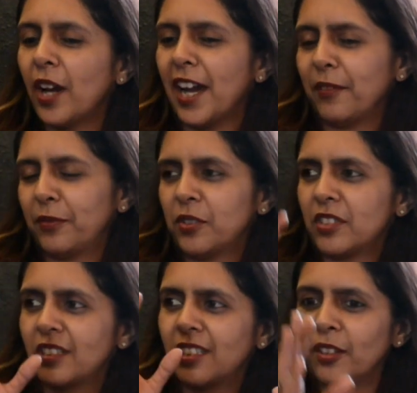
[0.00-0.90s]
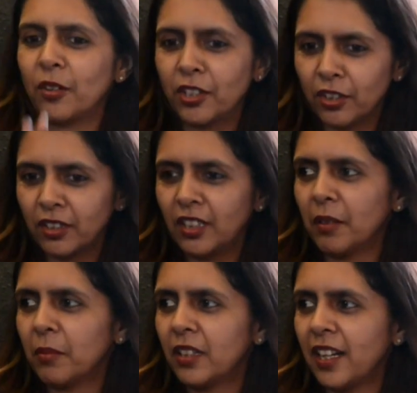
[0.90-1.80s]
have to sit on your
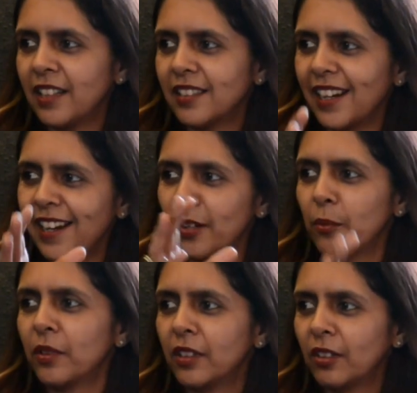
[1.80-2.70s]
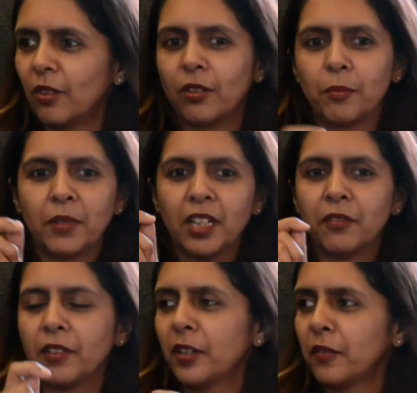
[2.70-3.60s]
table desk and work or be
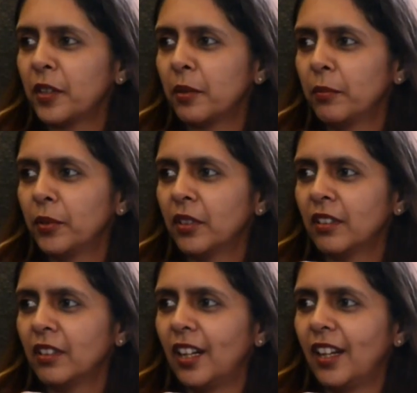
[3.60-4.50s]
in front of a computer.